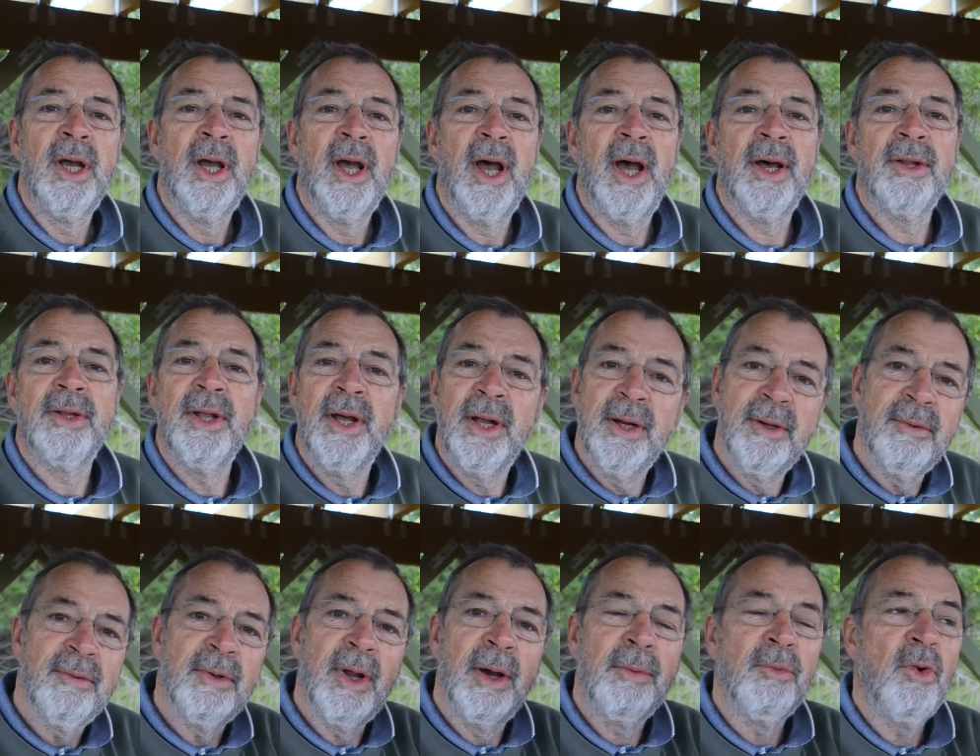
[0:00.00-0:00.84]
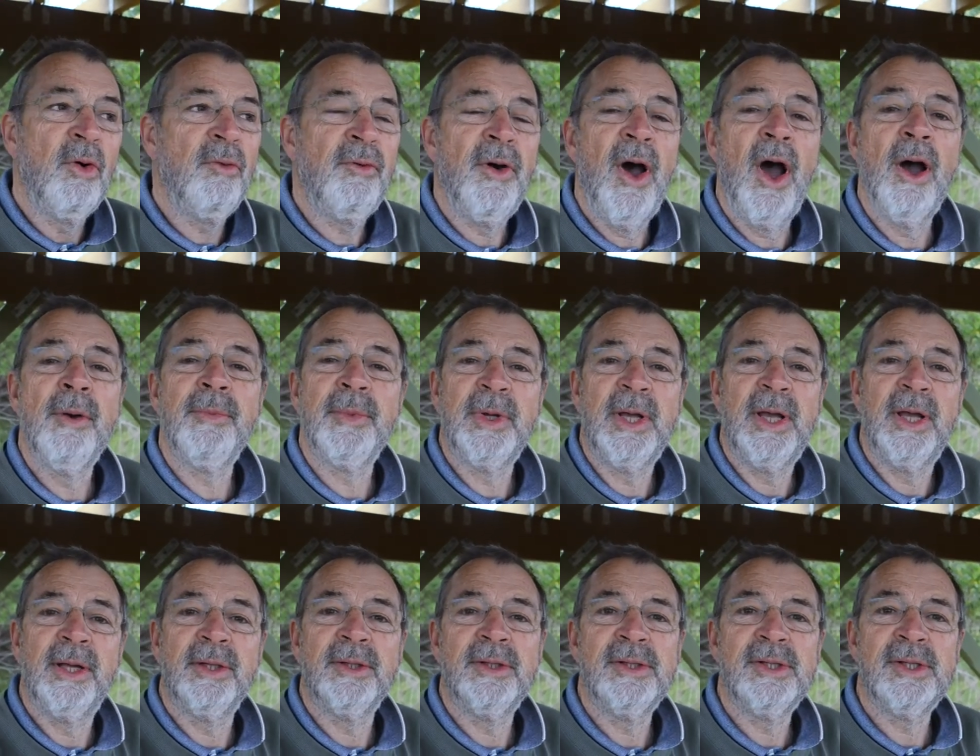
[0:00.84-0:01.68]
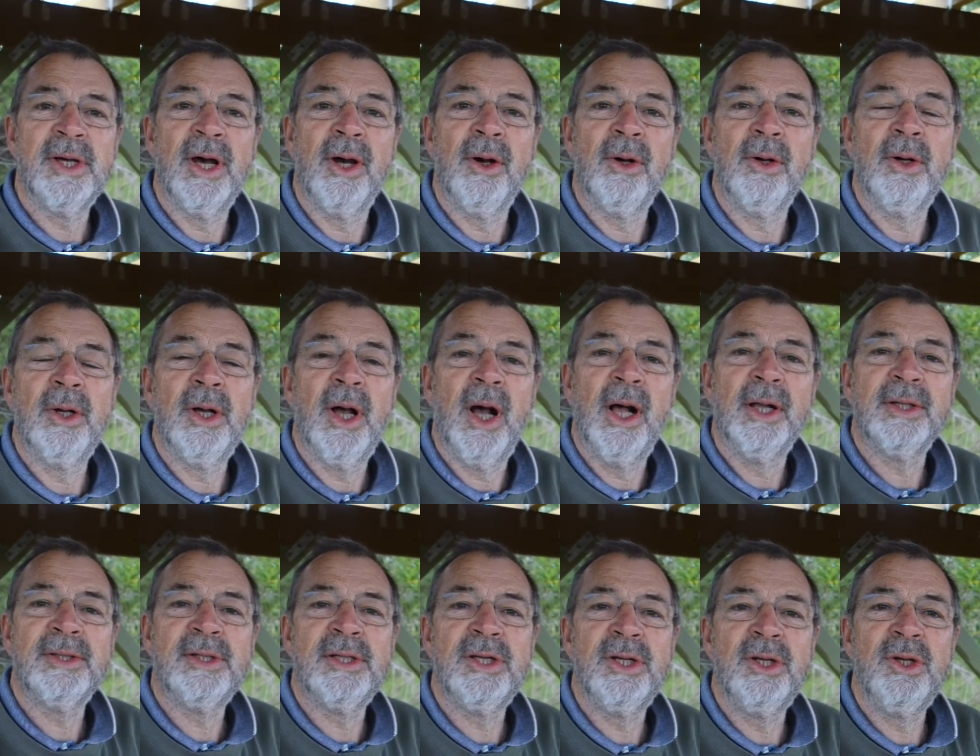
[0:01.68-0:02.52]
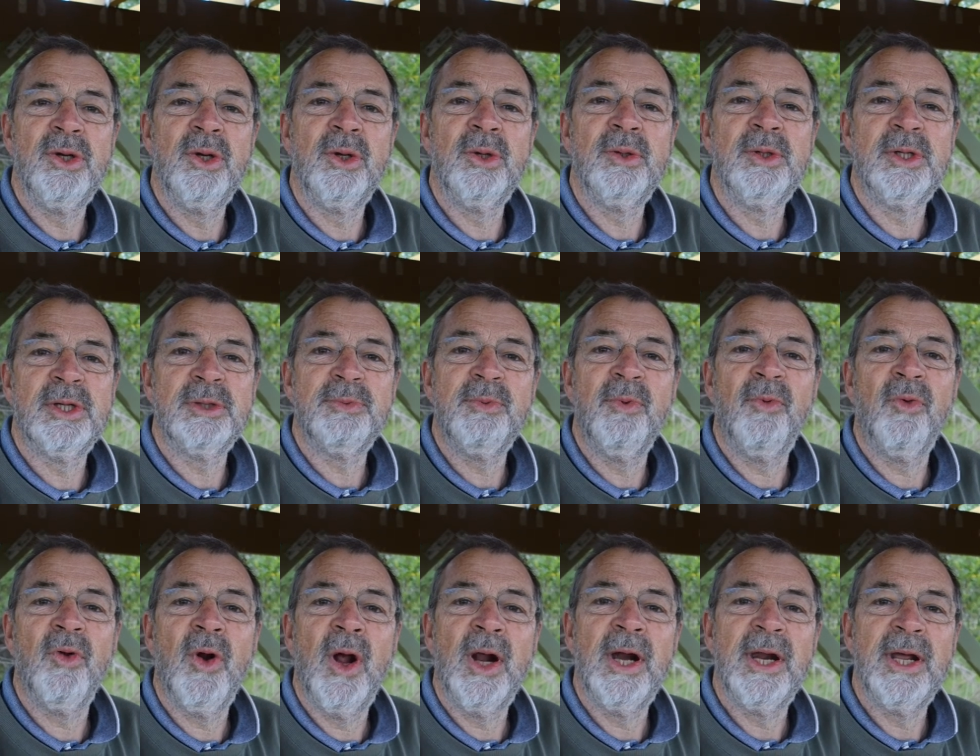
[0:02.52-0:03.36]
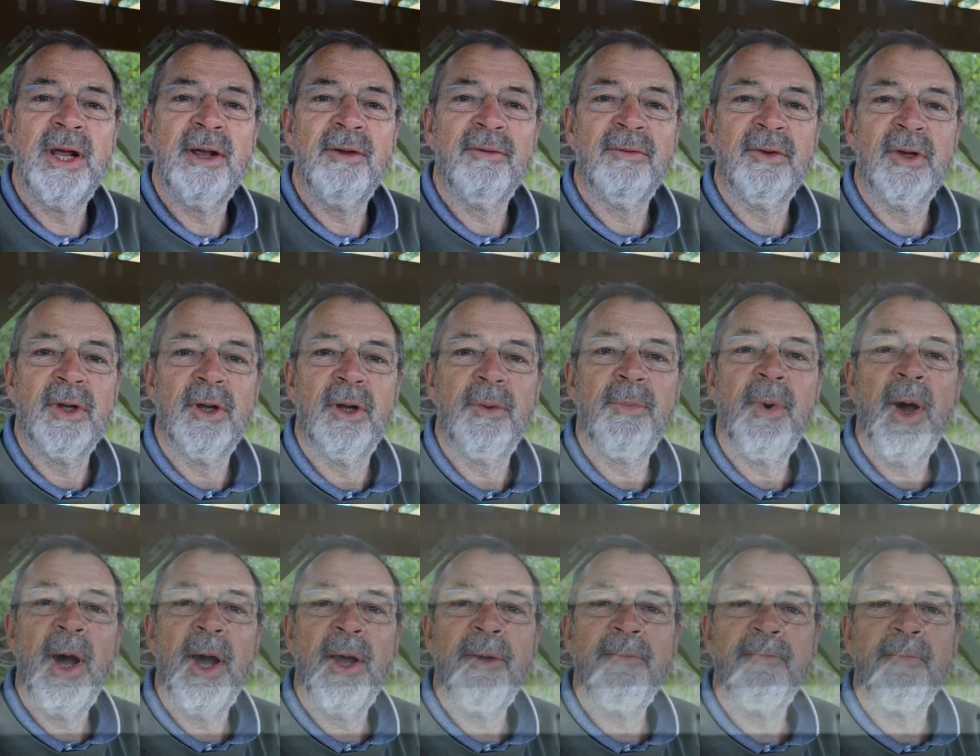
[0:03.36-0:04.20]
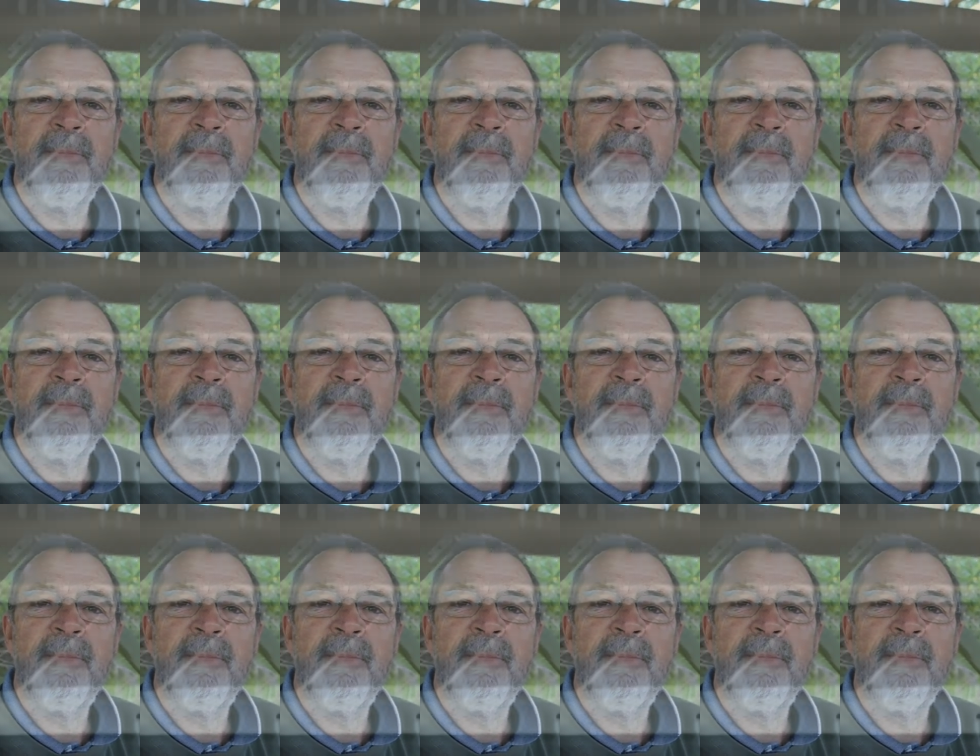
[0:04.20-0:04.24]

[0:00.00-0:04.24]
and then I'm off home again. So I'll see you just before I leave. Goodbye.